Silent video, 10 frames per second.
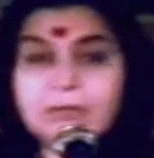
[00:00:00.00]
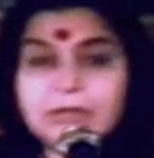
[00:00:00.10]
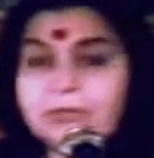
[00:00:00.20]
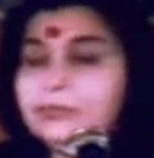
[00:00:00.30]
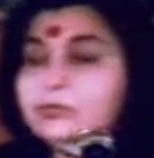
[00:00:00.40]

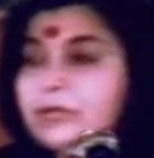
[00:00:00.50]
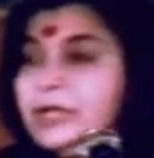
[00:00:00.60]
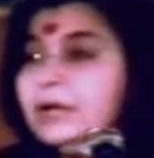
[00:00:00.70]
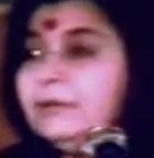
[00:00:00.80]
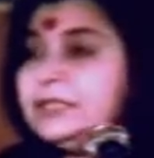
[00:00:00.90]
But if you
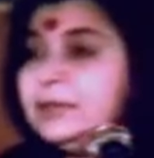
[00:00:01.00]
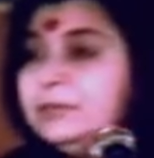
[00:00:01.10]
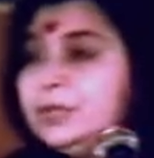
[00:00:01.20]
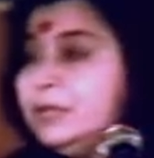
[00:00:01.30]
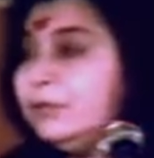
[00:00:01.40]
take away
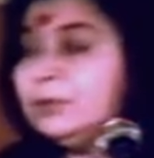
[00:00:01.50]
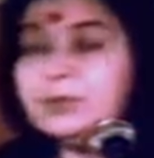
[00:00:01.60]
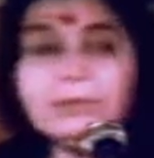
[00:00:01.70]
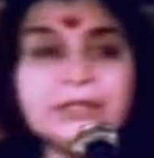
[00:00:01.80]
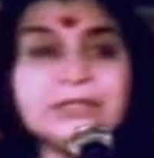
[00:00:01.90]
something
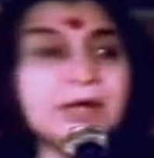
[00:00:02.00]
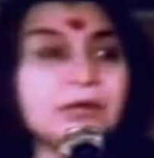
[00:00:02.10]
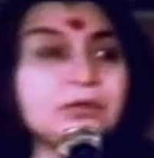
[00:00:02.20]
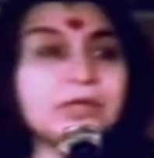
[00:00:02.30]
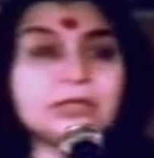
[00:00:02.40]
from somebody's
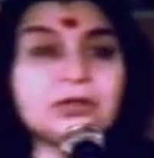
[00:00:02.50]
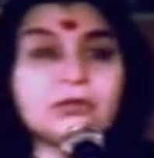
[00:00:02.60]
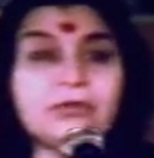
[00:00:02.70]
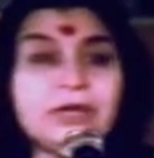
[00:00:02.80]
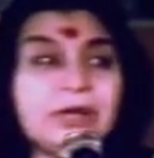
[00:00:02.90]
house, that's
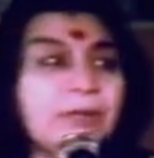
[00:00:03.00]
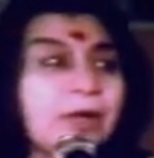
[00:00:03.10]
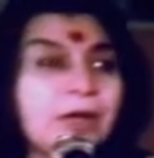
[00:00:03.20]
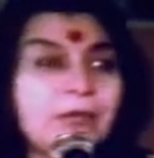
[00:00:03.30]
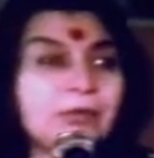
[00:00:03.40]
not
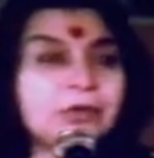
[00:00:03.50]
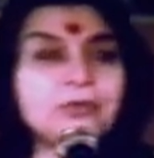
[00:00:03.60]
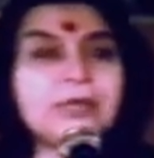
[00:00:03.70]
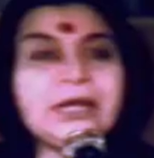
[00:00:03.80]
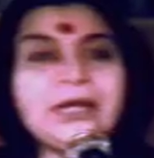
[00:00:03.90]
freedom,
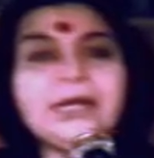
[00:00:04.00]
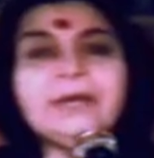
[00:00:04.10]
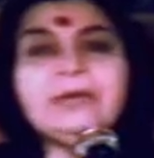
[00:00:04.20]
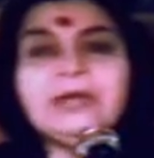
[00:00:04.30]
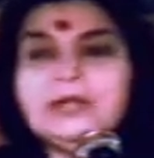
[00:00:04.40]
because we can
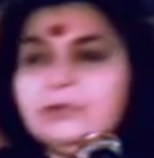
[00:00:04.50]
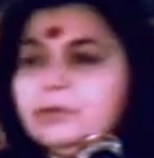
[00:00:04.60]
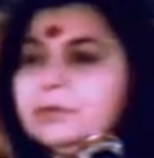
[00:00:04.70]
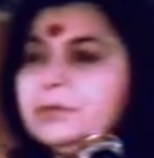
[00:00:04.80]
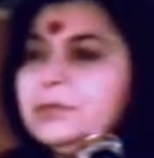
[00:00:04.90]
take away anything
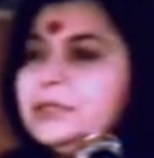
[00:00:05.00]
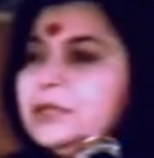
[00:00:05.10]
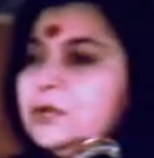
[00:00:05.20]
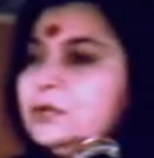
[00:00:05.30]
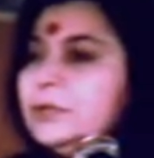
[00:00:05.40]
from
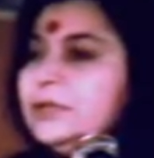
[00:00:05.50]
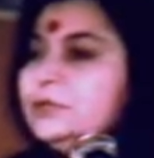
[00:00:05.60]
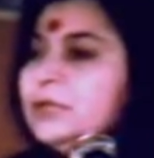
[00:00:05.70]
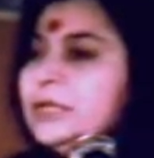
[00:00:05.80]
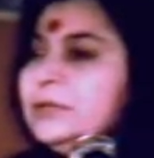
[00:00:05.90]
somebody's house. Why
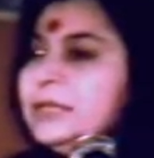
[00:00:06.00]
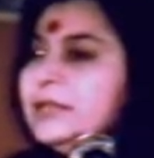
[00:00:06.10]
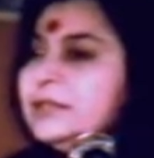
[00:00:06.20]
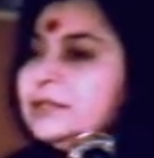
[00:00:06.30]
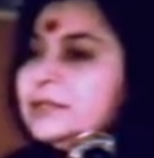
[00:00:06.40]
should anybody
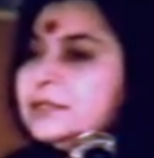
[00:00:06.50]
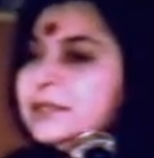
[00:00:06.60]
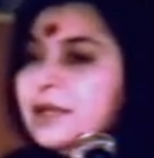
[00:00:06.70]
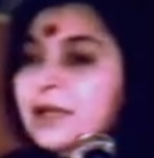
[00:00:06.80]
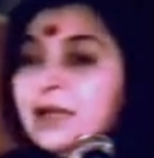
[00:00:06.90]
arrest us?
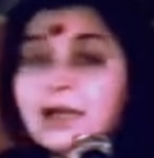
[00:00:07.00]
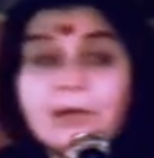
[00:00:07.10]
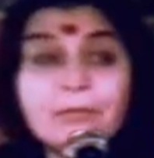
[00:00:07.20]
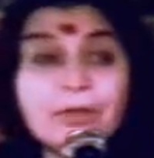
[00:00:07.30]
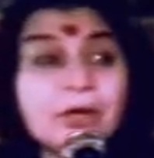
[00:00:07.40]

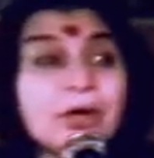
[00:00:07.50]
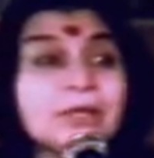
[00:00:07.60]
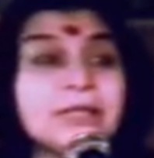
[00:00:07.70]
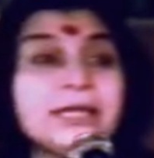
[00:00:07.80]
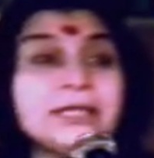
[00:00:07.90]

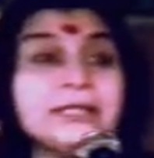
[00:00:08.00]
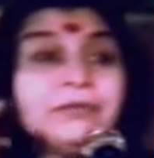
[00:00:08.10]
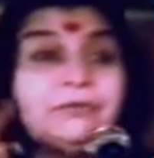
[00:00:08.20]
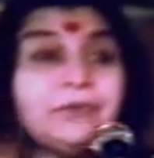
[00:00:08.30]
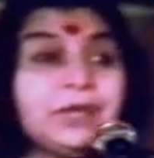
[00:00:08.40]
Because there is
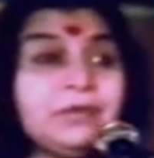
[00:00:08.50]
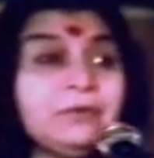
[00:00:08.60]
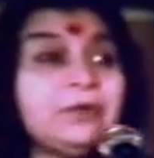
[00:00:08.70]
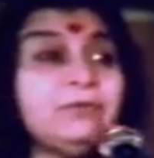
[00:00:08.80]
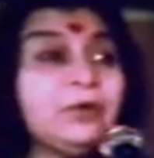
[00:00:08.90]
a
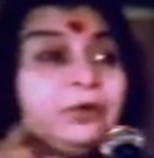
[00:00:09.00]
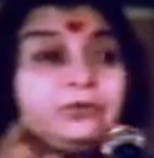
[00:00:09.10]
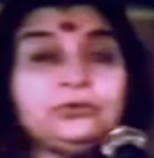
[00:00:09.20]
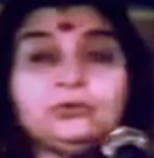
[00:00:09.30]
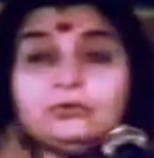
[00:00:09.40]
free will for
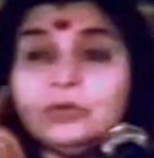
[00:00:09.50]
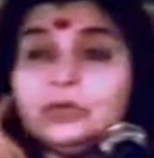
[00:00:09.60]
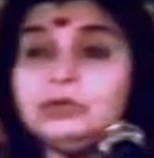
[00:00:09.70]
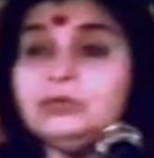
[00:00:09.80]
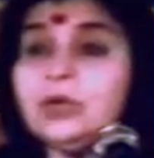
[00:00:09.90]
you to do
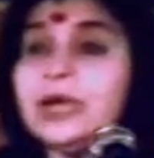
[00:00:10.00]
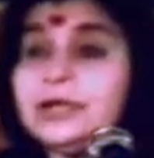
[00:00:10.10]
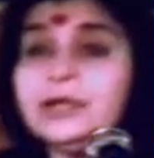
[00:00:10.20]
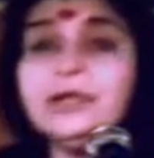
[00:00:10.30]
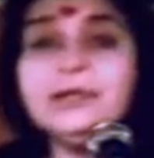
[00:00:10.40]
what you
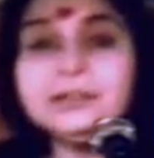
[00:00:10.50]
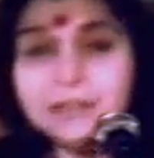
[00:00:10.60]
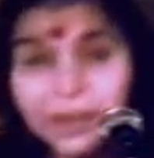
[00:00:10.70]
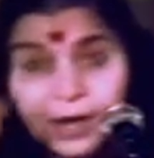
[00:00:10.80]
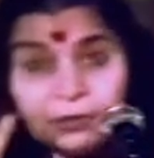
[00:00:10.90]
like,
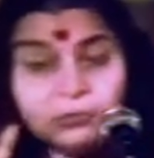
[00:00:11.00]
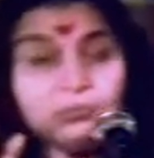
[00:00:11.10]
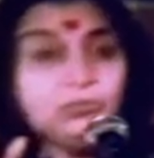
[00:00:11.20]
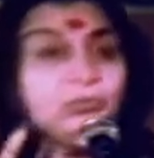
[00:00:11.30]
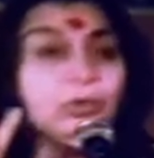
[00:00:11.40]
is allowed
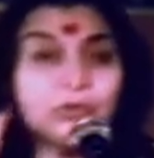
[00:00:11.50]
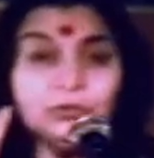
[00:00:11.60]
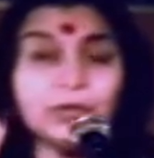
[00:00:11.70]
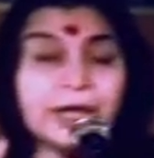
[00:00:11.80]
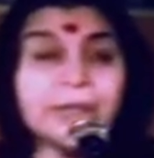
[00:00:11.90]
to do
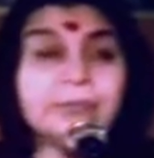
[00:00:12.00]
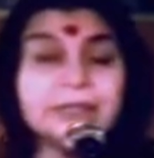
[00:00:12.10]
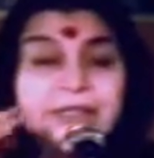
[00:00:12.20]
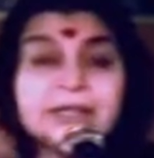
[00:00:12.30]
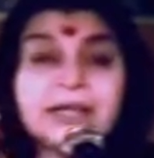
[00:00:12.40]
what you like,
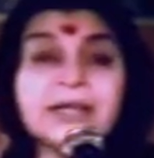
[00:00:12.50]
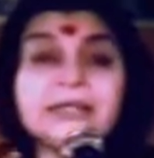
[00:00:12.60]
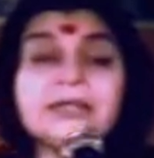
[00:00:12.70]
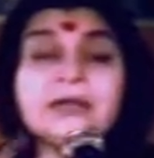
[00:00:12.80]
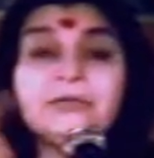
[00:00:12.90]
but in
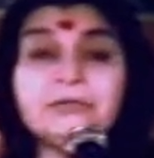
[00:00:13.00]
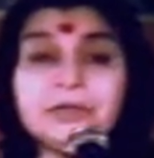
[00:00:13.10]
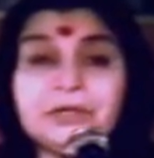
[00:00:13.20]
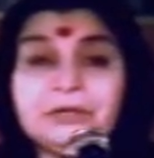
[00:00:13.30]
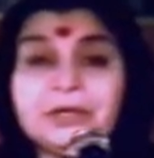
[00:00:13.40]
that
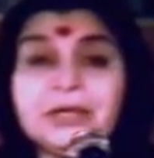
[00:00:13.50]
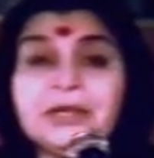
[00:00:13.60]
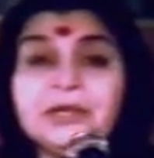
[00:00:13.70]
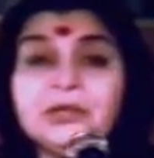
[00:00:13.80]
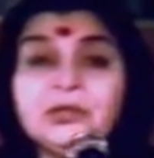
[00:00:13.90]
free will,
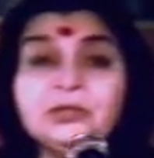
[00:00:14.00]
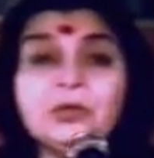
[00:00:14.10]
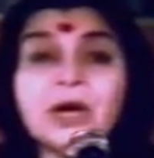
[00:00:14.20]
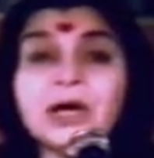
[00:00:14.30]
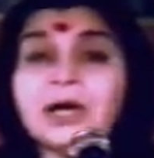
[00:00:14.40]

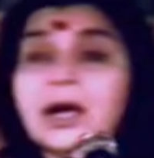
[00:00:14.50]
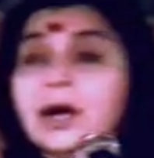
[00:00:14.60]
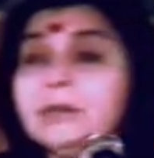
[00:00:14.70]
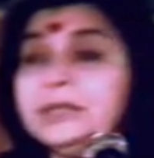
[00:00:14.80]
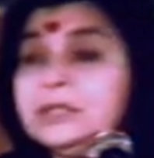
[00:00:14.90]
you
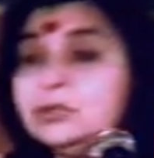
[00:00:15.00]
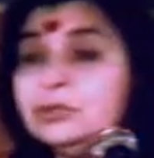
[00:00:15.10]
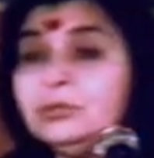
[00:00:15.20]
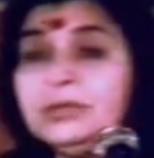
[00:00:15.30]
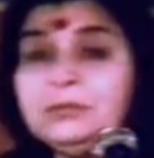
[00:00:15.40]
harming
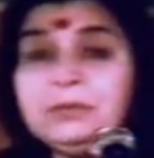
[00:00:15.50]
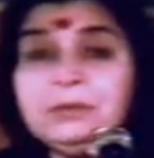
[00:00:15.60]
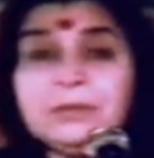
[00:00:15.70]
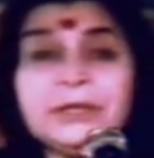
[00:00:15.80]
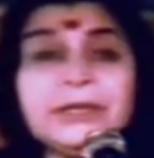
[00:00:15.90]
so many
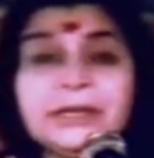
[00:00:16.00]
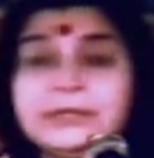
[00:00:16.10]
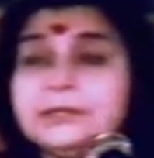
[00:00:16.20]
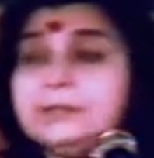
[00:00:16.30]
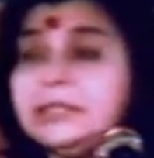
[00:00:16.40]
people and
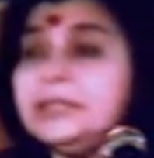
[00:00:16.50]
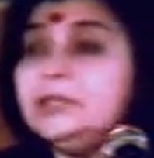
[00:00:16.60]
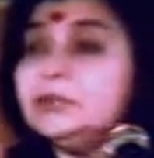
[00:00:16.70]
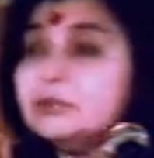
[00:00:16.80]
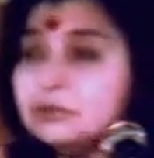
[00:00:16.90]

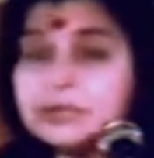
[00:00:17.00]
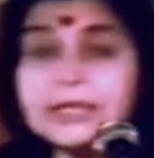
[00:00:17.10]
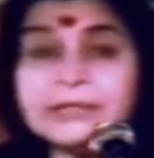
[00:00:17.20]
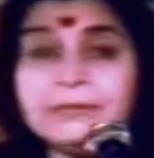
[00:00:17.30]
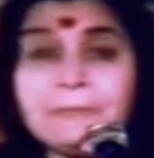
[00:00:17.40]
ultimately your
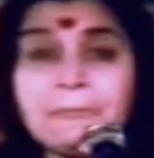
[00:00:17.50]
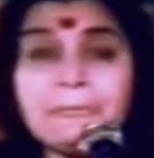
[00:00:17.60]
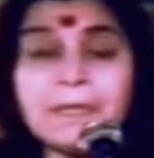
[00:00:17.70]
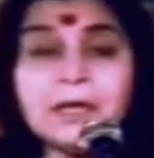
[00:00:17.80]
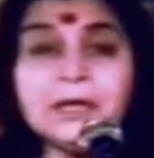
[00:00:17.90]
society.
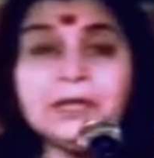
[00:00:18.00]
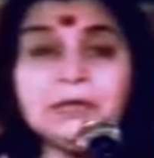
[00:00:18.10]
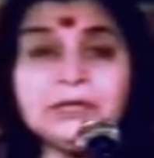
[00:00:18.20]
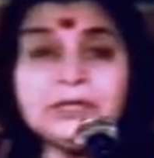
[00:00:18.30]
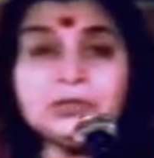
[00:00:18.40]

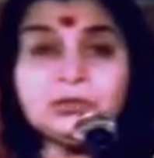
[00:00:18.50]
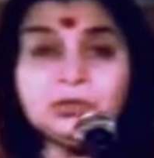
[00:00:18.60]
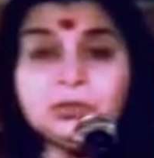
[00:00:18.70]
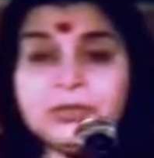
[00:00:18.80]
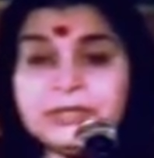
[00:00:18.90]
Now these
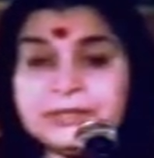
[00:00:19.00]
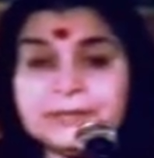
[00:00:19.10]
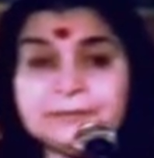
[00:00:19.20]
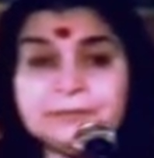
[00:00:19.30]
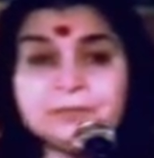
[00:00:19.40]
two
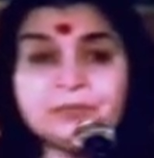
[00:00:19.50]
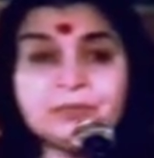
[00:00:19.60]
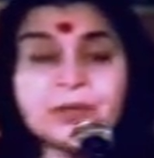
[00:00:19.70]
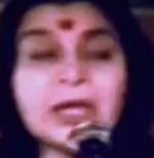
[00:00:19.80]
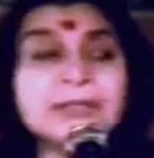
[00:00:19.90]
wheels,
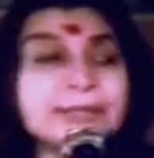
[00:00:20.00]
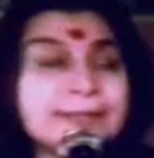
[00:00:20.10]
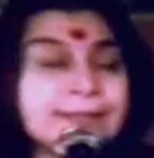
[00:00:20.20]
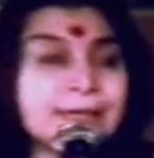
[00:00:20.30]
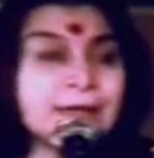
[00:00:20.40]
as
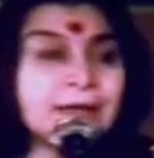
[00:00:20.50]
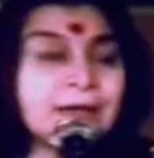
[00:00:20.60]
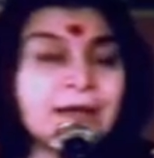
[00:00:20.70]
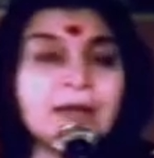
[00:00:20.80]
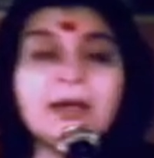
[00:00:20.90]
I said,
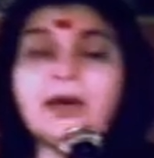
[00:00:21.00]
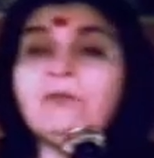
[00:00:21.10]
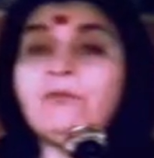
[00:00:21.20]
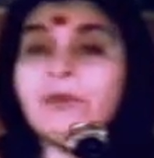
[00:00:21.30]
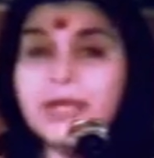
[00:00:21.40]

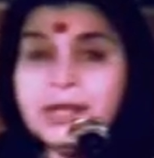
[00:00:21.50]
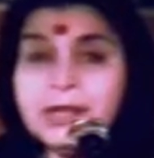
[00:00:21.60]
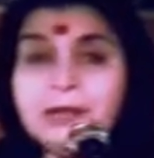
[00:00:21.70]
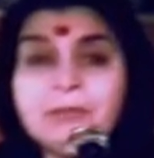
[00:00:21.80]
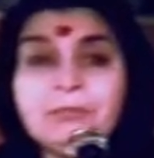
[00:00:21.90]
are
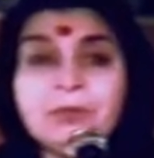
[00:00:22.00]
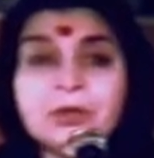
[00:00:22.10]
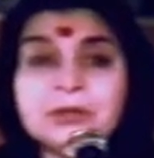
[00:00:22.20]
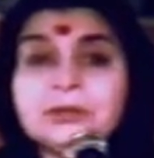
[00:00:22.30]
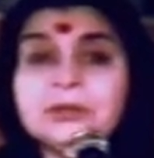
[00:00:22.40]
very
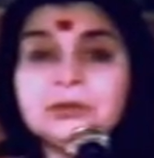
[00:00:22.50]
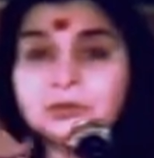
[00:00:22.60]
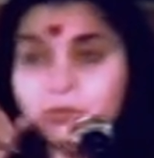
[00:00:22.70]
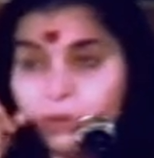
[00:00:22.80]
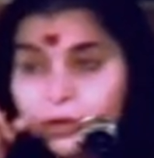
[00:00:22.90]
important
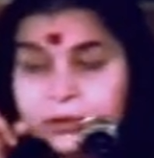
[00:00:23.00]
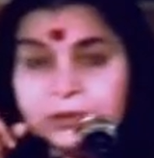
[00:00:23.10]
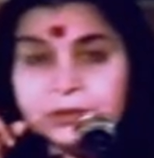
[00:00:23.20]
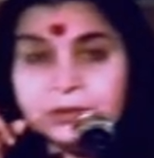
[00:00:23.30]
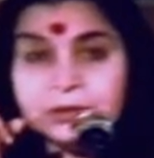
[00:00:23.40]
to God.